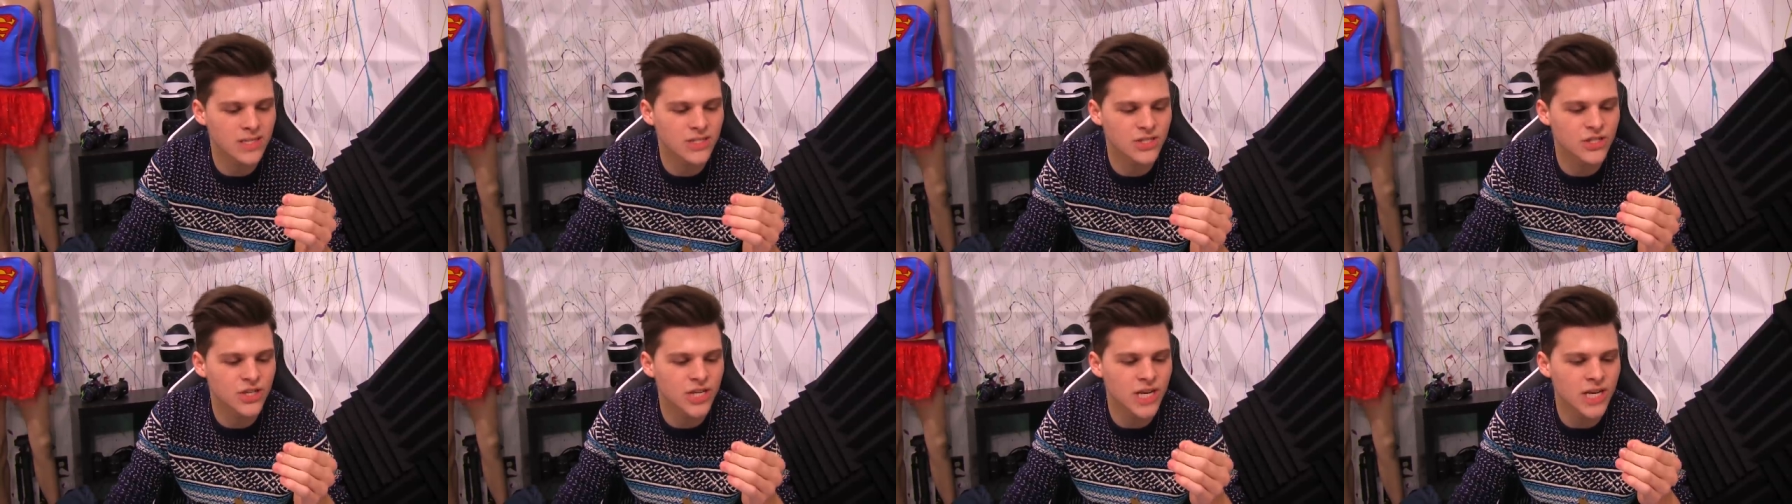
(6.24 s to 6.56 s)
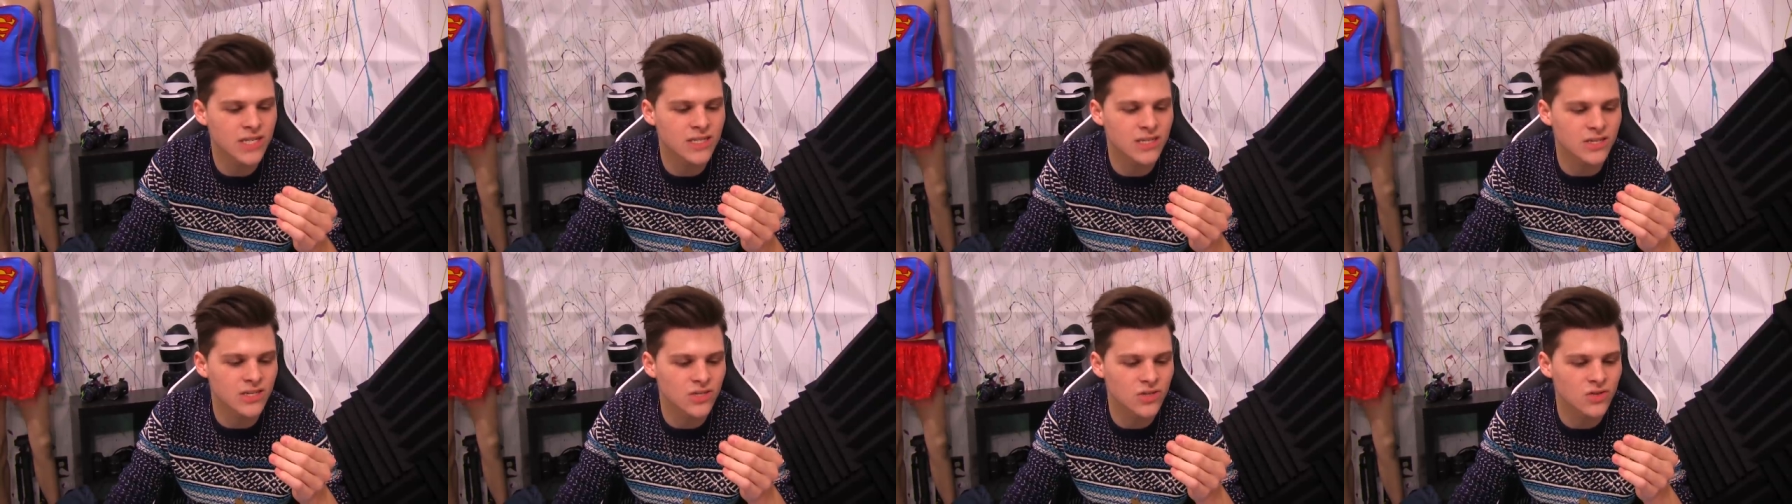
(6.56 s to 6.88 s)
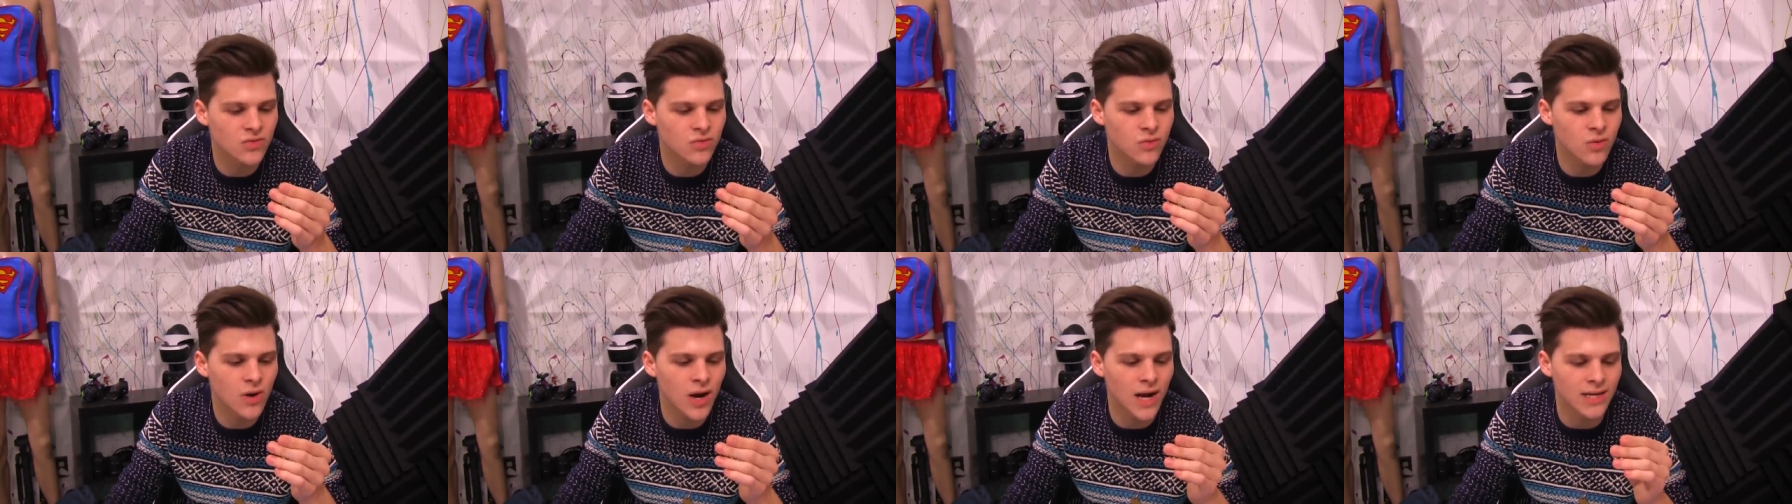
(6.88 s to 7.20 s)
Jesus
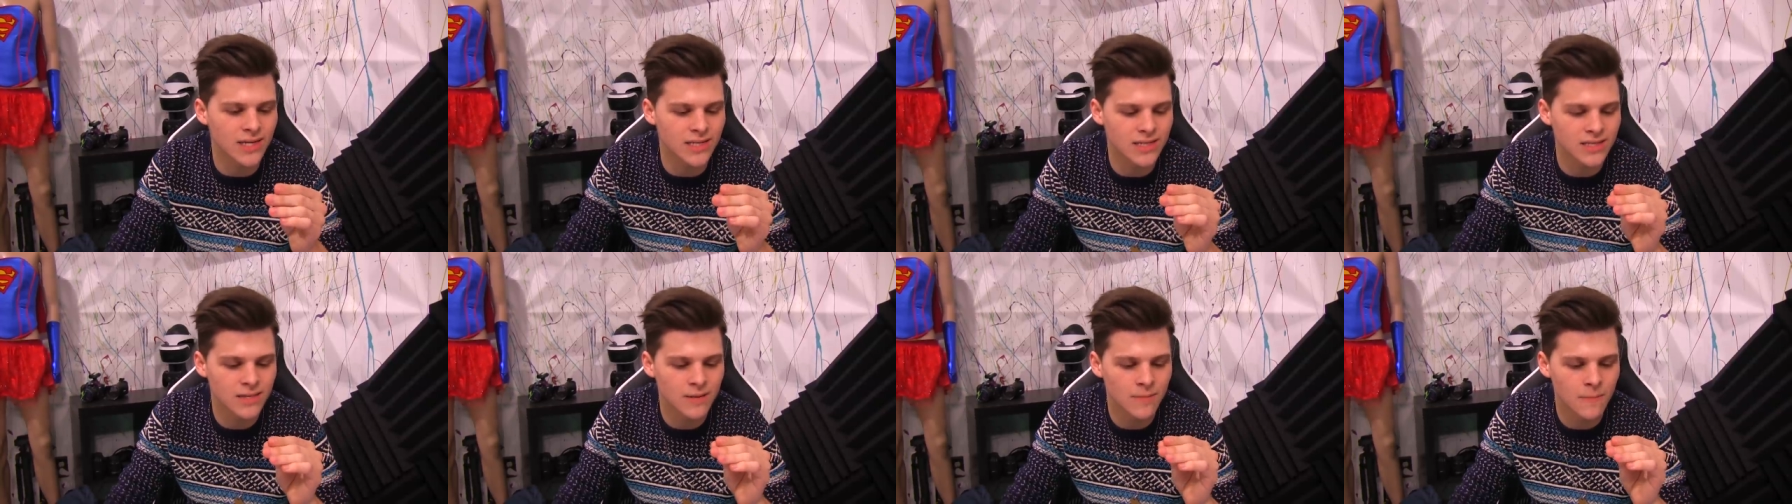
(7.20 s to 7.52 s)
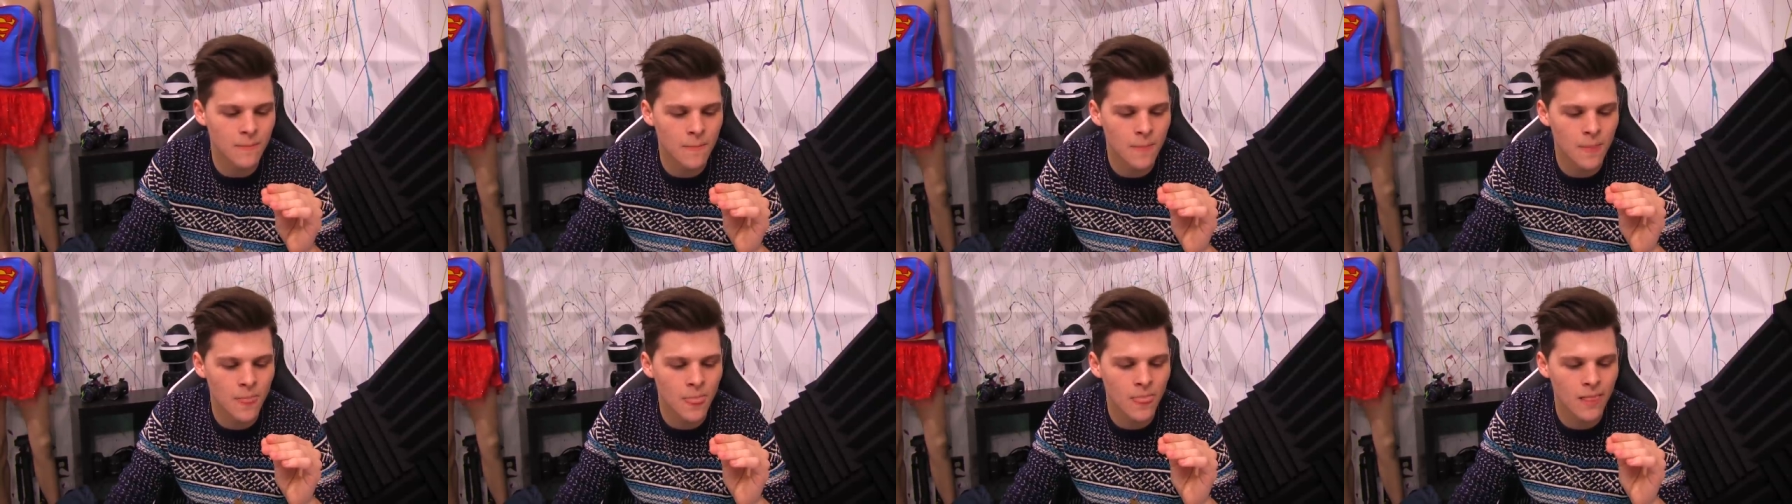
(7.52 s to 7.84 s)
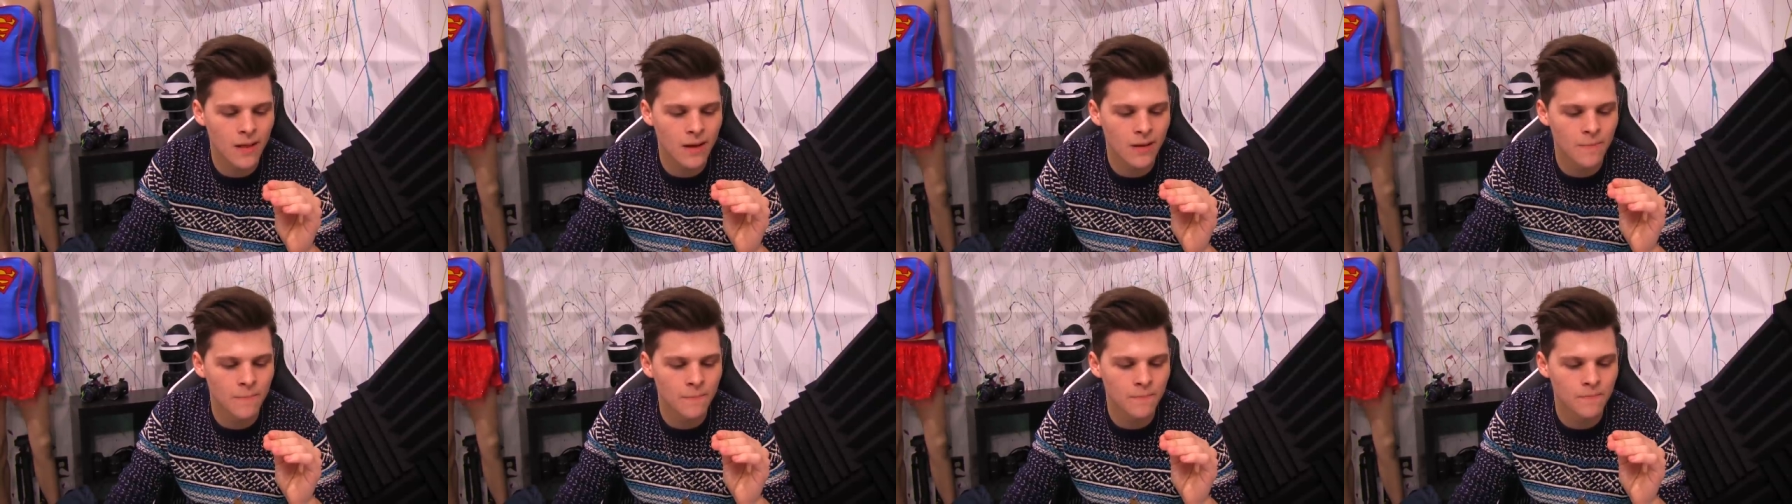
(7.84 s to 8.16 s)
Christ.
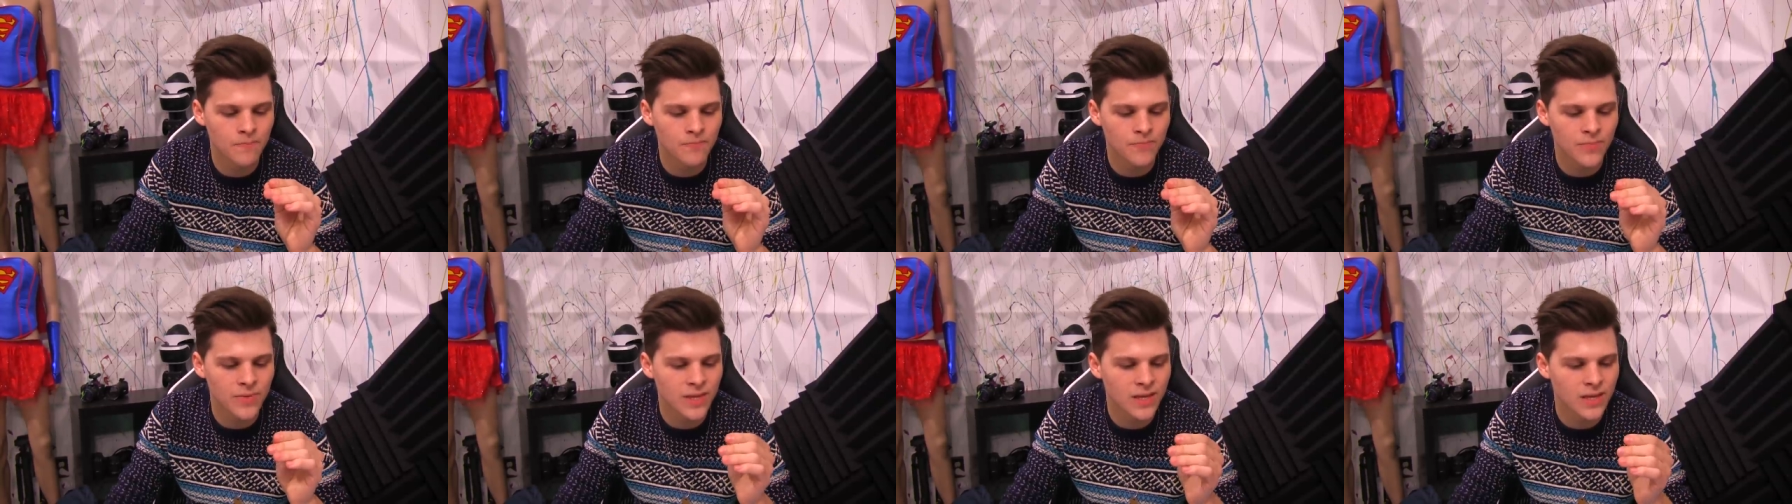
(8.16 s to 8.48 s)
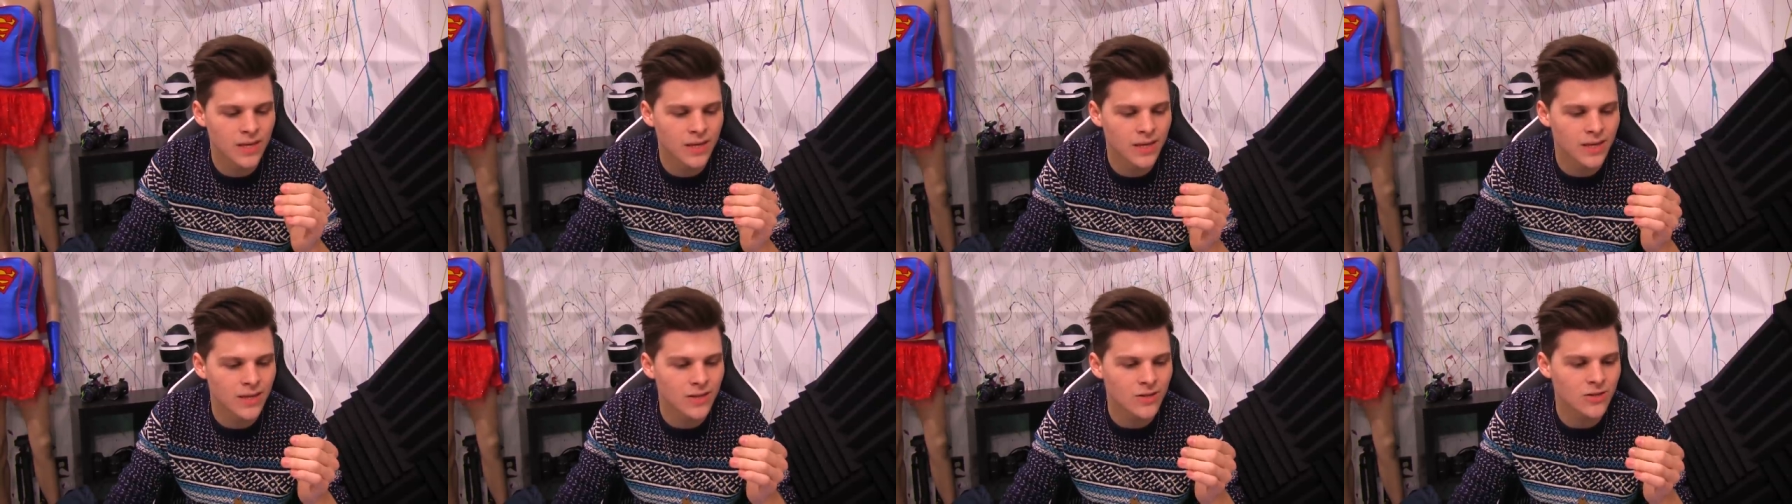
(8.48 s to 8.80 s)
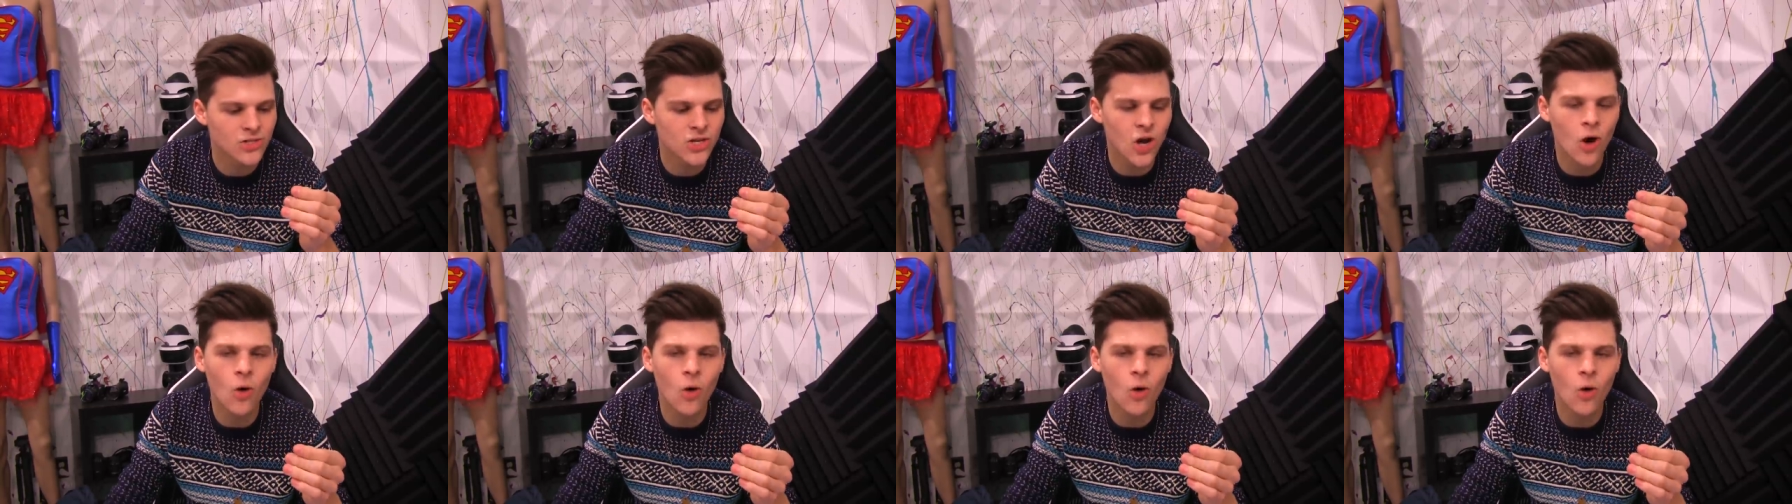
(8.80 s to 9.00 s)
There's